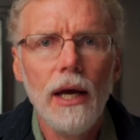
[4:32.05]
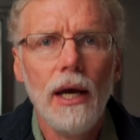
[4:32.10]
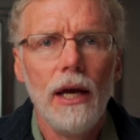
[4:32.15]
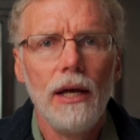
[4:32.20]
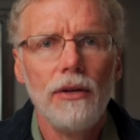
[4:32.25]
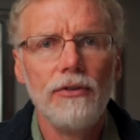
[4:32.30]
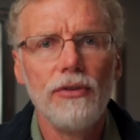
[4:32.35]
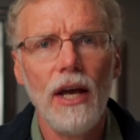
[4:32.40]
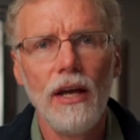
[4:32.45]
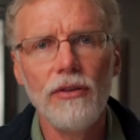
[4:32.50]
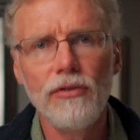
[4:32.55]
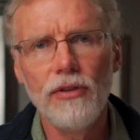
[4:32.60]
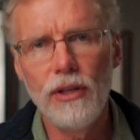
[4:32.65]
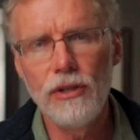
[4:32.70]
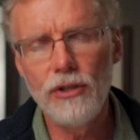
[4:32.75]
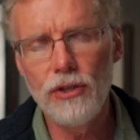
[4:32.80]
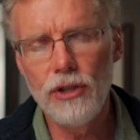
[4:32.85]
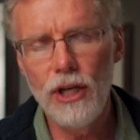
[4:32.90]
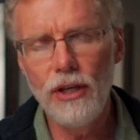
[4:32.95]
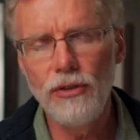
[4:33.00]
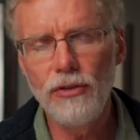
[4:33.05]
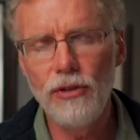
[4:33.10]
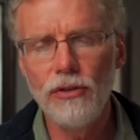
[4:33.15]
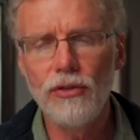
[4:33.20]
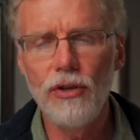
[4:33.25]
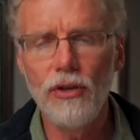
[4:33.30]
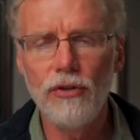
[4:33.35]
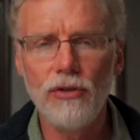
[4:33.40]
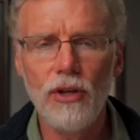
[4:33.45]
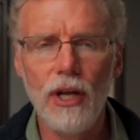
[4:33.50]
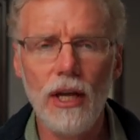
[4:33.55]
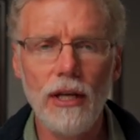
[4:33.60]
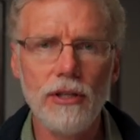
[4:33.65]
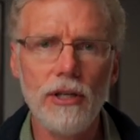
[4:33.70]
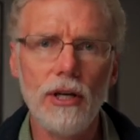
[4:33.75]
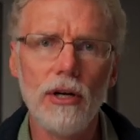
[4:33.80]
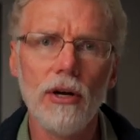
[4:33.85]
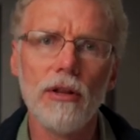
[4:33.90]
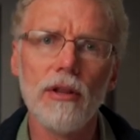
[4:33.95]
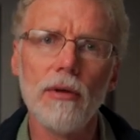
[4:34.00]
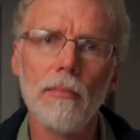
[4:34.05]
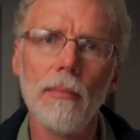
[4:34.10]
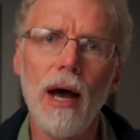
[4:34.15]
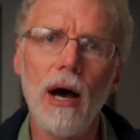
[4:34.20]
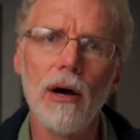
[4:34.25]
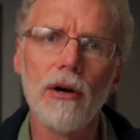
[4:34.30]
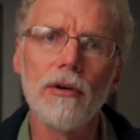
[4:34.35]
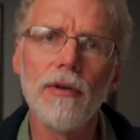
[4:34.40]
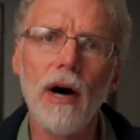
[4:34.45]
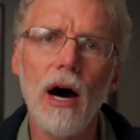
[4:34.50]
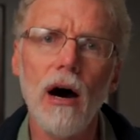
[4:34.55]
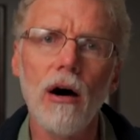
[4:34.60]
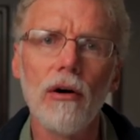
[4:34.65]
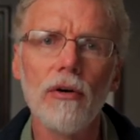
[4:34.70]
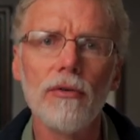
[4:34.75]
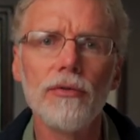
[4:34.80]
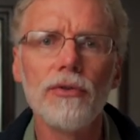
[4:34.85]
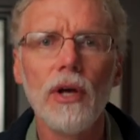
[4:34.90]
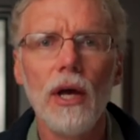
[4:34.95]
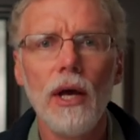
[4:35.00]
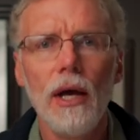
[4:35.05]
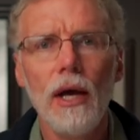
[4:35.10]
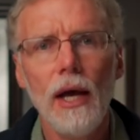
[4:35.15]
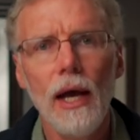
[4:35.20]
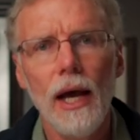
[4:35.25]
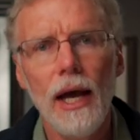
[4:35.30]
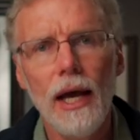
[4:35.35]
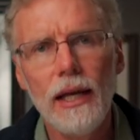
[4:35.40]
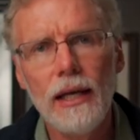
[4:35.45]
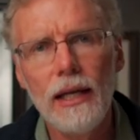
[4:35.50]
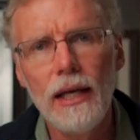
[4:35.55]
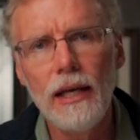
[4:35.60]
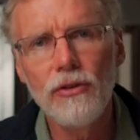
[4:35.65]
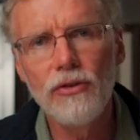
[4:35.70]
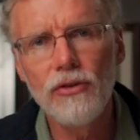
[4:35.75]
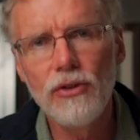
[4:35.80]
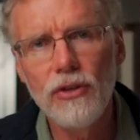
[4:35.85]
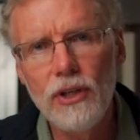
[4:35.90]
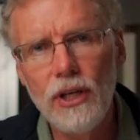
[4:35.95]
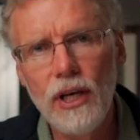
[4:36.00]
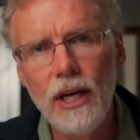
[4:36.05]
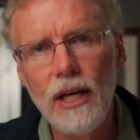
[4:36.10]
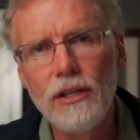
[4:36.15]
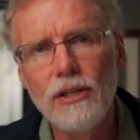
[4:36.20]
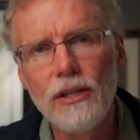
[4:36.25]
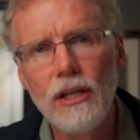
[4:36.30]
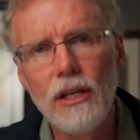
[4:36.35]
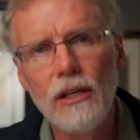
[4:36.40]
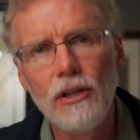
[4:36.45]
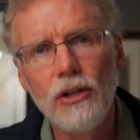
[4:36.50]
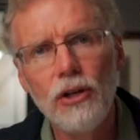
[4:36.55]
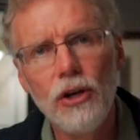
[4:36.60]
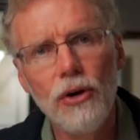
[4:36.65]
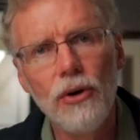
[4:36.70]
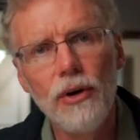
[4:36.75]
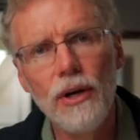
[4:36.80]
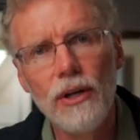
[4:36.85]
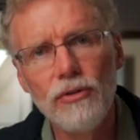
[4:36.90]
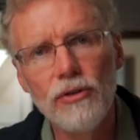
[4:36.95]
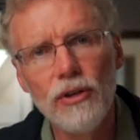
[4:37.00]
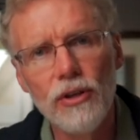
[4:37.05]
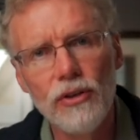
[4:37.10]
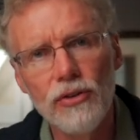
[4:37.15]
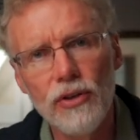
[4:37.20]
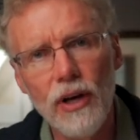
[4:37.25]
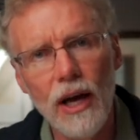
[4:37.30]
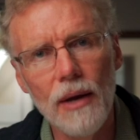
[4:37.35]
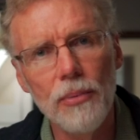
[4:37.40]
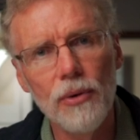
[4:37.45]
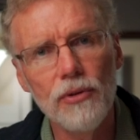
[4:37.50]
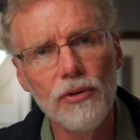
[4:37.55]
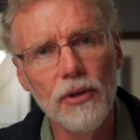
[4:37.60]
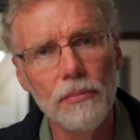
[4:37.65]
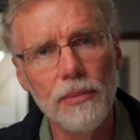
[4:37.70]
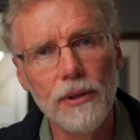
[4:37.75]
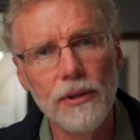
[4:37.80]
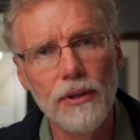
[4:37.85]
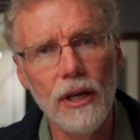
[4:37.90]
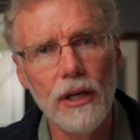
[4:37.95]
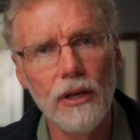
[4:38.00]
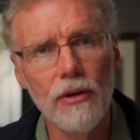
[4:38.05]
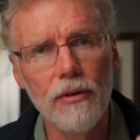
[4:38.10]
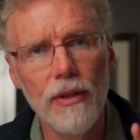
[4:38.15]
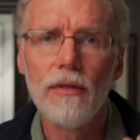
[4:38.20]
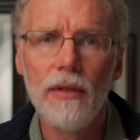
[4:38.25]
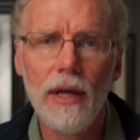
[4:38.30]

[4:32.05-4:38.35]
it says that Jesus is teaching on the Mount of Olives, and he's teaching to his disciples in particular.